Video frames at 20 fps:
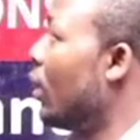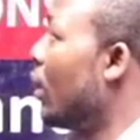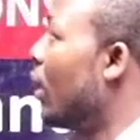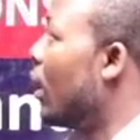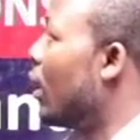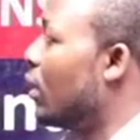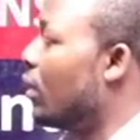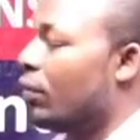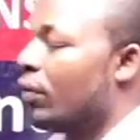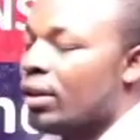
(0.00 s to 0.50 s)

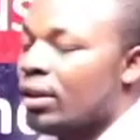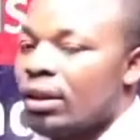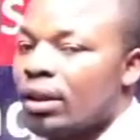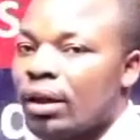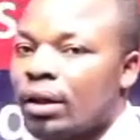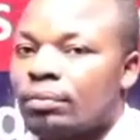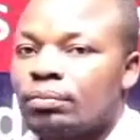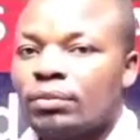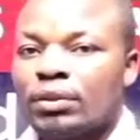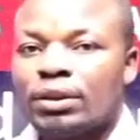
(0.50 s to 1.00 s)
and even
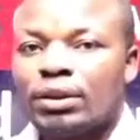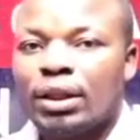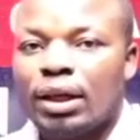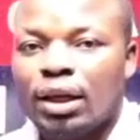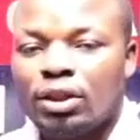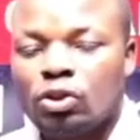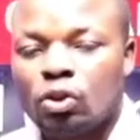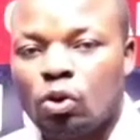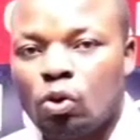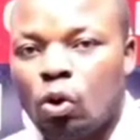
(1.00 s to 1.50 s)
the
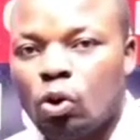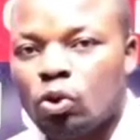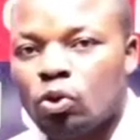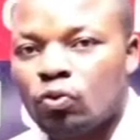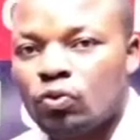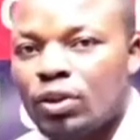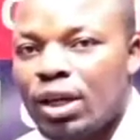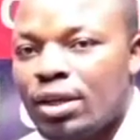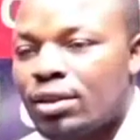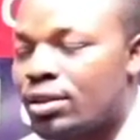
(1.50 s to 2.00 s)
International Court
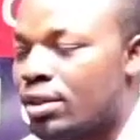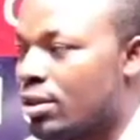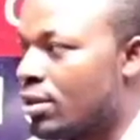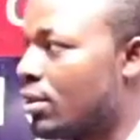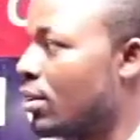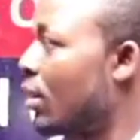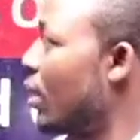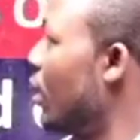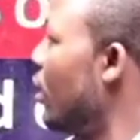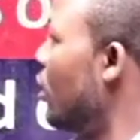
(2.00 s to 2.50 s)
of
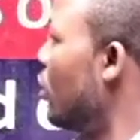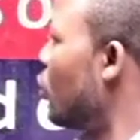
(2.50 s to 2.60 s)
Justice.